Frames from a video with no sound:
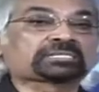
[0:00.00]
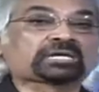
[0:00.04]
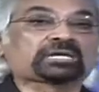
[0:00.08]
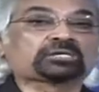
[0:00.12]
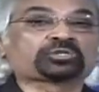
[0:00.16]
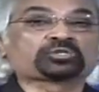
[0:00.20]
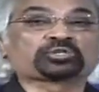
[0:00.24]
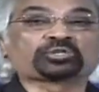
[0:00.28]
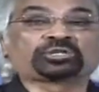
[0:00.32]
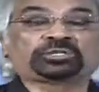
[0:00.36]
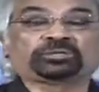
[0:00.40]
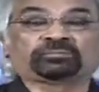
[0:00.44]

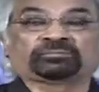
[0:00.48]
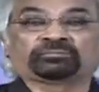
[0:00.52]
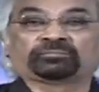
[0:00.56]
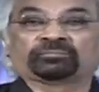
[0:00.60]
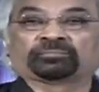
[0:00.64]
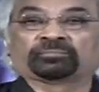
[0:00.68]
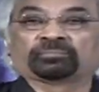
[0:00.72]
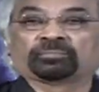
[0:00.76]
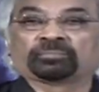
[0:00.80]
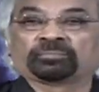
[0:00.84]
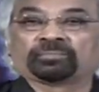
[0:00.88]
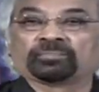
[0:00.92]
country.
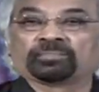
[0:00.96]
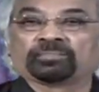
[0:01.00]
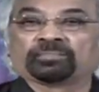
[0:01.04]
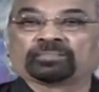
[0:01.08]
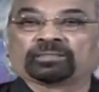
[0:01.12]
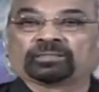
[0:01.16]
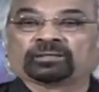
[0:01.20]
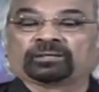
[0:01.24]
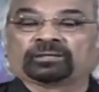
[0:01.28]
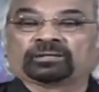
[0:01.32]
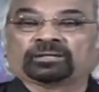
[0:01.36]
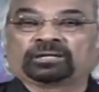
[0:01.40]

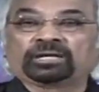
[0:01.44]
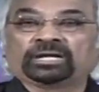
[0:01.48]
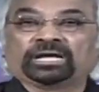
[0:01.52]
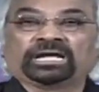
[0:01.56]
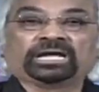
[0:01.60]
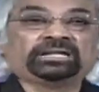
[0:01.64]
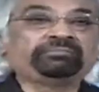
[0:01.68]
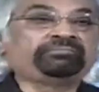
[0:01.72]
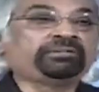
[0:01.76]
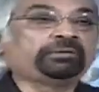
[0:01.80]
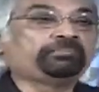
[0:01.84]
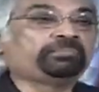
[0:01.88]

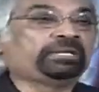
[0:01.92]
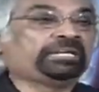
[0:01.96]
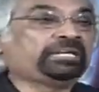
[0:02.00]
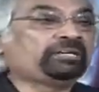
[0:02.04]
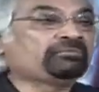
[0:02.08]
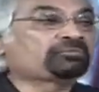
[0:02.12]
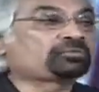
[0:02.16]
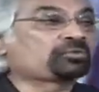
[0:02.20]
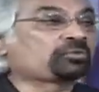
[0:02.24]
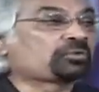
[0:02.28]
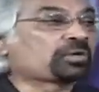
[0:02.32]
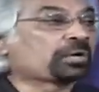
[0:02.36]
And we
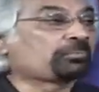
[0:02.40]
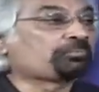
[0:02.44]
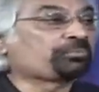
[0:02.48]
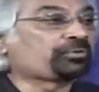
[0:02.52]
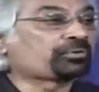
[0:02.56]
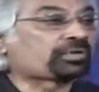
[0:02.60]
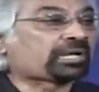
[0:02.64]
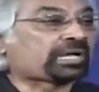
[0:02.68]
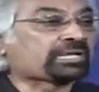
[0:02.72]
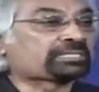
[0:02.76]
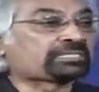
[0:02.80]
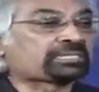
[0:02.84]
believe through
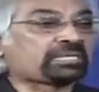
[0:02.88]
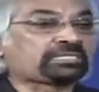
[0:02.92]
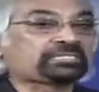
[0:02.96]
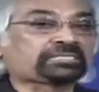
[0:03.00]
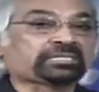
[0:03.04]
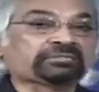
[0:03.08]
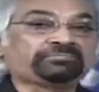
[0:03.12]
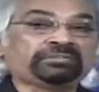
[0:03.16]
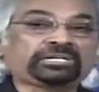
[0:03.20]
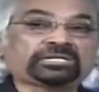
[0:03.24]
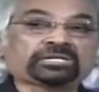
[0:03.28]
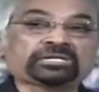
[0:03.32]

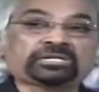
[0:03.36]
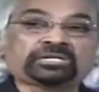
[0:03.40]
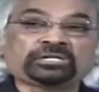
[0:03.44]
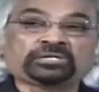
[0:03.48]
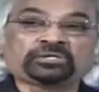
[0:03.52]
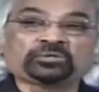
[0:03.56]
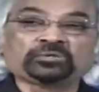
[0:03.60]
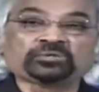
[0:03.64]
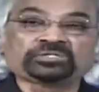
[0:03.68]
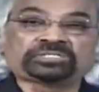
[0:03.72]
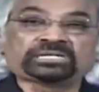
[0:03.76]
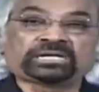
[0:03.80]
computerization, we can
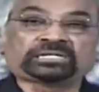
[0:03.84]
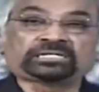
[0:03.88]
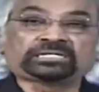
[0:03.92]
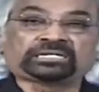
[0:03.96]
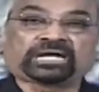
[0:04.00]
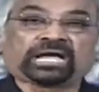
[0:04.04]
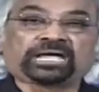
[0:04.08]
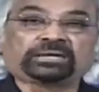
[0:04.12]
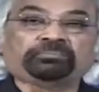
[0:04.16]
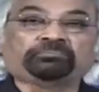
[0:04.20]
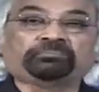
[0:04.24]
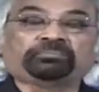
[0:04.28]
reduce that
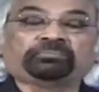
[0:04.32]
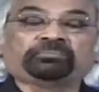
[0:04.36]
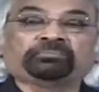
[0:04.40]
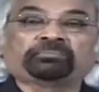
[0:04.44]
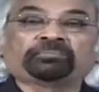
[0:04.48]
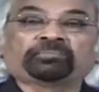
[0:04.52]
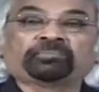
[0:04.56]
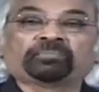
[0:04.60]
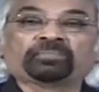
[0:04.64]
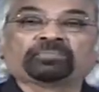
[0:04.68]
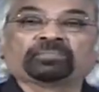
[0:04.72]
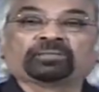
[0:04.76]
time
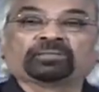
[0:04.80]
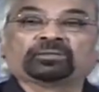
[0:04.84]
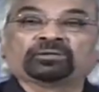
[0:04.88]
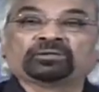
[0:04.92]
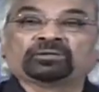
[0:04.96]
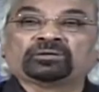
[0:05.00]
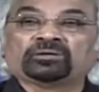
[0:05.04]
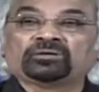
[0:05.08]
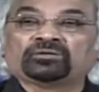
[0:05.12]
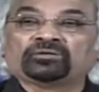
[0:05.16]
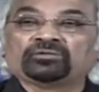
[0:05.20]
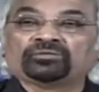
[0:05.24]

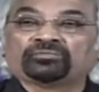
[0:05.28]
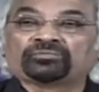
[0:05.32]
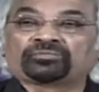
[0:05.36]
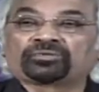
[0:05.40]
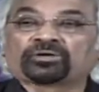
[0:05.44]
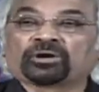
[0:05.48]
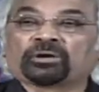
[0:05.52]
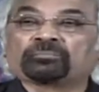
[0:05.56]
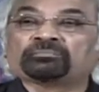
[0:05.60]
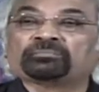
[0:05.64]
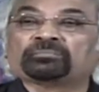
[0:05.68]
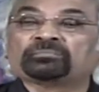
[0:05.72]

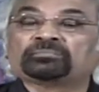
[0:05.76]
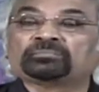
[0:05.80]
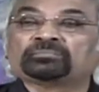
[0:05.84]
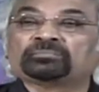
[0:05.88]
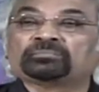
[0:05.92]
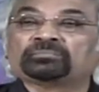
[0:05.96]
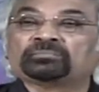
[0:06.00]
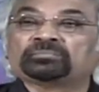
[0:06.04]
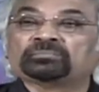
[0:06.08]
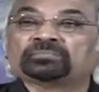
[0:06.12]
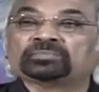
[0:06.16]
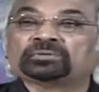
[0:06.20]
from
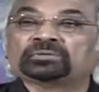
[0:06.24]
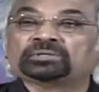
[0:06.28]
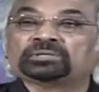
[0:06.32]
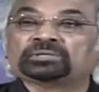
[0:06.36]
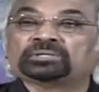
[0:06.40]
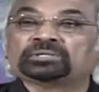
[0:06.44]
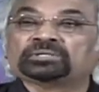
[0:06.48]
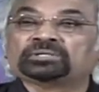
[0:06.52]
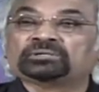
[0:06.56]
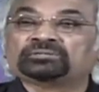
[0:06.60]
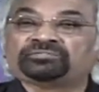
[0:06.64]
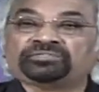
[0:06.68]

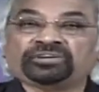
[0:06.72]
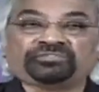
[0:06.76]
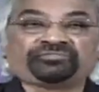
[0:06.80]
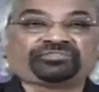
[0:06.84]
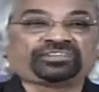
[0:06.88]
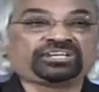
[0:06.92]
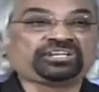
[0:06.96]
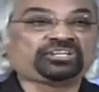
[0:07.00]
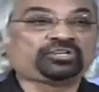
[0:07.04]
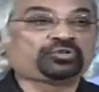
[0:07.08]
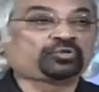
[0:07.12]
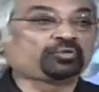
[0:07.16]

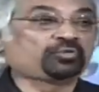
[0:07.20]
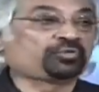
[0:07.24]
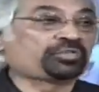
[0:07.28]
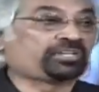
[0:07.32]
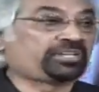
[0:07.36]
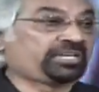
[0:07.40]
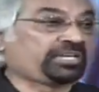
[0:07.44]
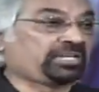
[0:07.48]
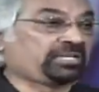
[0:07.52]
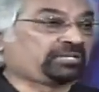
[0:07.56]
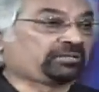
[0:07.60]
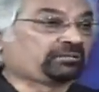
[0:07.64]
15 to
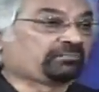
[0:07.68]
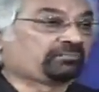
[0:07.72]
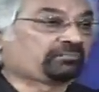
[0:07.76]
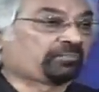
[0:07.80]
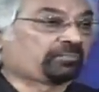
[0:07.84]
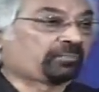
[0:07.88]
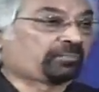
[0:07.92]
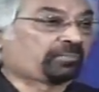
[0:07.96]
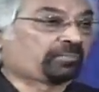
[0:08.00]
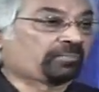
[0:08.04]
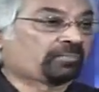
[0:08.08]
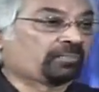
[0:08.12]
3.
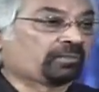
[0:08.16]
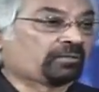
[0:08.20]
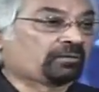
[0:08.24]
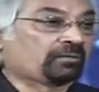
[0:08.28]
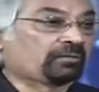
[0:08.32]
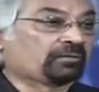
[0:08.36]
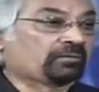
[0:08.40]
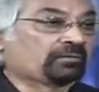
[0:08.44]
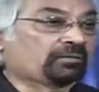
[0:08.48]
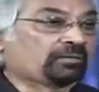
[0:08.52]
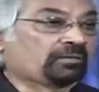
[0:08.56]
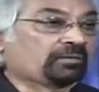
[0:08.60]

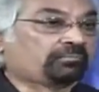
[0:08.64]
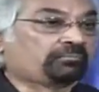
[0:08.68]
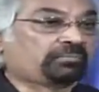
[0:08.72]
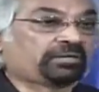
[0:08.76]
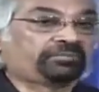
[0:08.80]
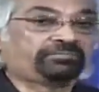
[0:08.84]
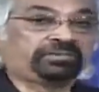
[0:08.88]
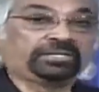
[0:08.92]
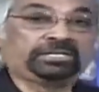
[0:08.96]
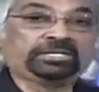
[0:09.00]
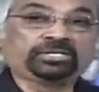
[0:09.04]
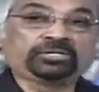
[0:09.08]

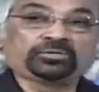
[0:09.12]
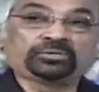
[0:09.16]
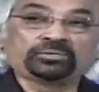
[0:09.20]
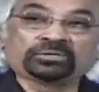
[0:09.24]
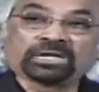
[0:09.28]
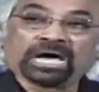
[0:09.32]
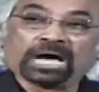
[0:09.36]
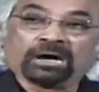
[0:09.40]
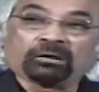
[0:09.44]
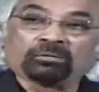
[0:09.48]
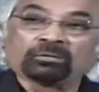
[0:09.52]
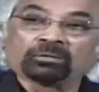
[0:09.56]
But we need to
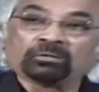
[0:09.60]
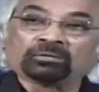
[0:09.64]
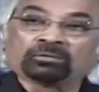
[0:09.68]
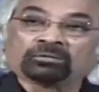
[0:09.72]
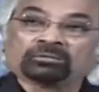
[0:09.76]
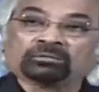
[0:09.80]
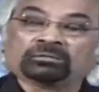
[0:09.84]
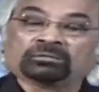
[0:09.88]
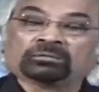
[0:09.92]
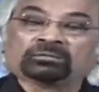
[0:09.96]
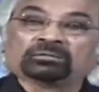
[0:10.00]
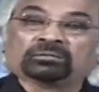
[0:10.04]
now
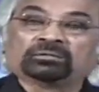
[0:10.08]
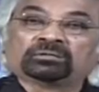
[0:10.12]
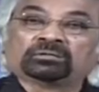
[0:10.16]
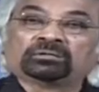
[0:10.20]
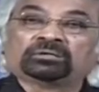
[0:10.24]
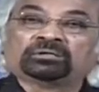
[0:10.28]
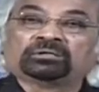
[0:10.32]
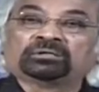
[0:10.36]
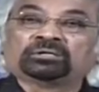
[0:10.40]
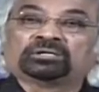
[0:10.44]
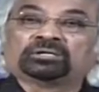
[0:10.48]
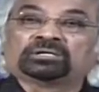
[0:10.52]

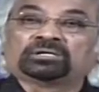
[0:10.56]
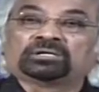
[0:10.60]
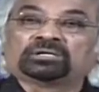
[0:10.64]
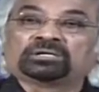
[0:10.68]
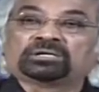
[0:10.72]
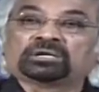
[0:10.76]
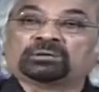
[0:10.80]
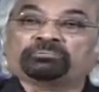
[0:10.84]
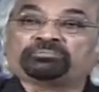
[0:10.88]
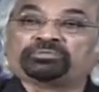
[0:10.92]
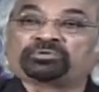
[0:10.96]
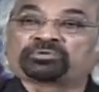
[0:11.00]

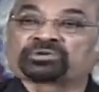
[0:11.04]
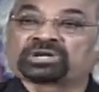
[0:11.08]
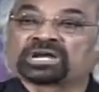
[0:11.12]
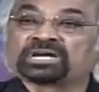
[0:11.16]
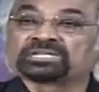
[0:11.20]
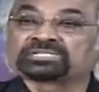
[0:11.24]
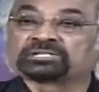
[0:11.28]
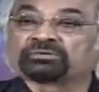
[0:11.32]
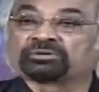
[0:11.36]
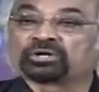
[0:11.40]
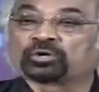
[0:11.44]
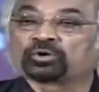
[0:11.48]

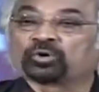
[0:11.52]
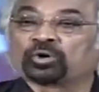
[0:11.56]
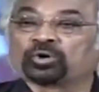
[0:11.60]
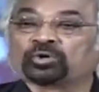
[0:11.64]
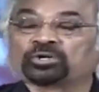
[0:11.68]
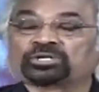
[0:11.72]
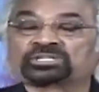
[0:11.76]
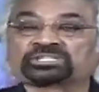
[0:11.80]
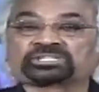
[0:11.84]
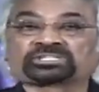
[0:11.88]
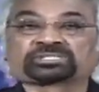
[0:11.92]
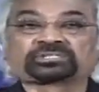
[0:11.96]
computerize our
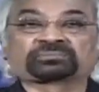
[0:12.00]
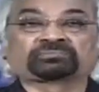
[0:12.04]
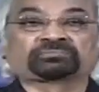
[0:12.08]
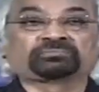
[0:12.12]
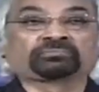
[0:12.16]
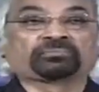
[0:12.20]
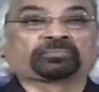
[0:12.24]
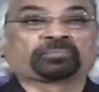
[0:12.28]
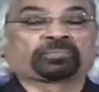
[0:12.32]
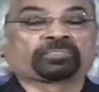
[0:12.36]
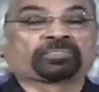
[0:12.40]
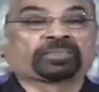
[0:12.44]
courts.
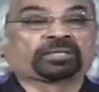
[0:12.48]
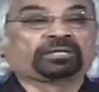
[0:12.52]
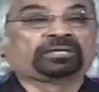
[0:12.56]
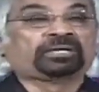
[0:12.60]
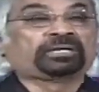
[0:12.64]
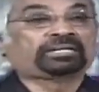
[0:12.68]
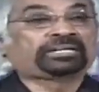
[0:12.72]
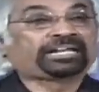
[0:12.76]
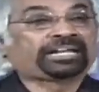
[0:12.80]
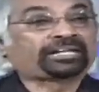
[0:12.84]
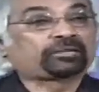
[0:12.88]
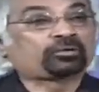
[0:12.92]

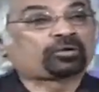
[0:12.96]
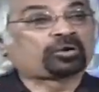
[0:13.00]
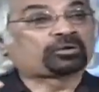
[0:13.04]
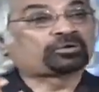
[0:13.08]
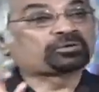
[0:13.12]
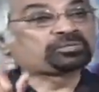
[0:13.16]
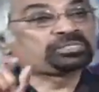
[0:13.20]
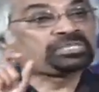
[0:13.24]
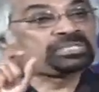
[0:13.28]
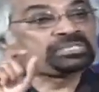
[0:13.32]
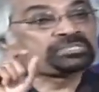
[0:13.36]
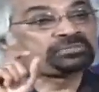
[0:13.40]

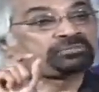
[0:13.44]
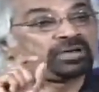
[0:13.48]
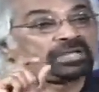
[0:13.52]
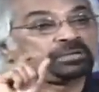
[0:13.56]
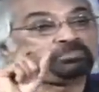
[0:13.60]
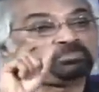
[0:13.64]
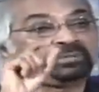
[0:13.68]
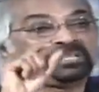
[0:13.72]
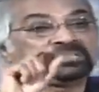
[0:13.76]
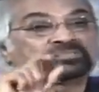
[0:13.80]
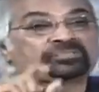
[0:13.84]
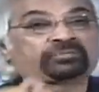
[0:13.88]
Technology is
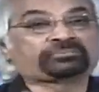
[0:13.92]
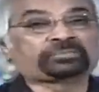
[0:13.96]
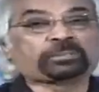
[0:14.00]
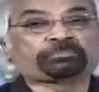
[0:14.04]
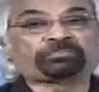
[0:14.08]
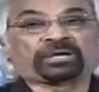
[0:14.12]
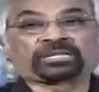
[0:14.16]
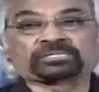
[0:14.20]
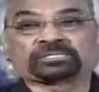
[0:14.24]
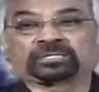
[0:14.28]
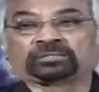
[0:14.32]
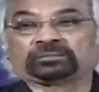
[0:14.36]
one piece of the
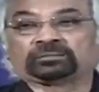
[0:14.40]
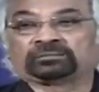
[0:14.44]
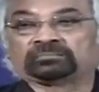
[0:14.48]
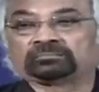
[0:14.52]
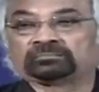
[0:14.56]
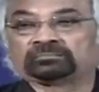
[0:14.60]
puzzle.